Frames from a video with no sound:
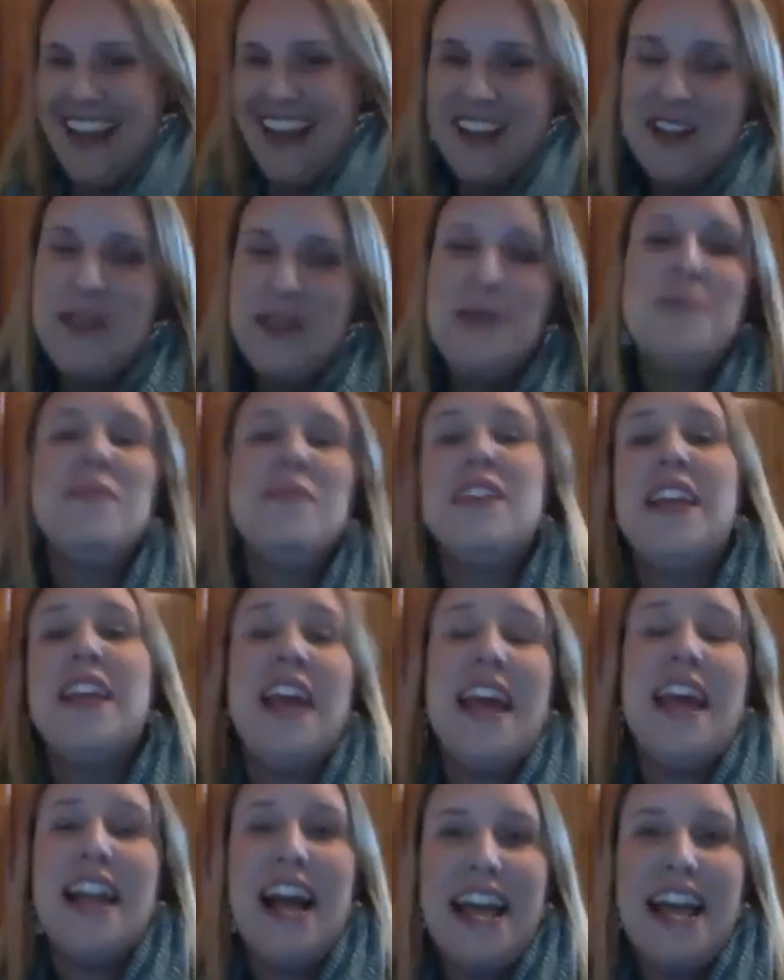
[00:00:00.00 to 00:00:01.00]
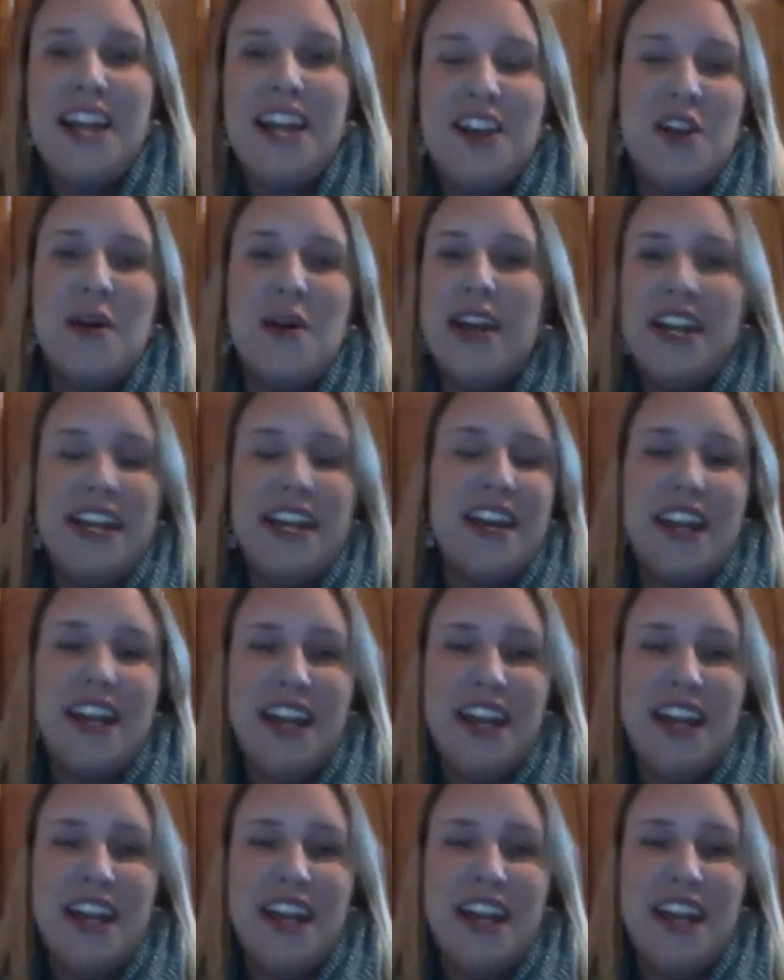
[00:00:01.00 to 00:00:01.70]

it? And I had no idea.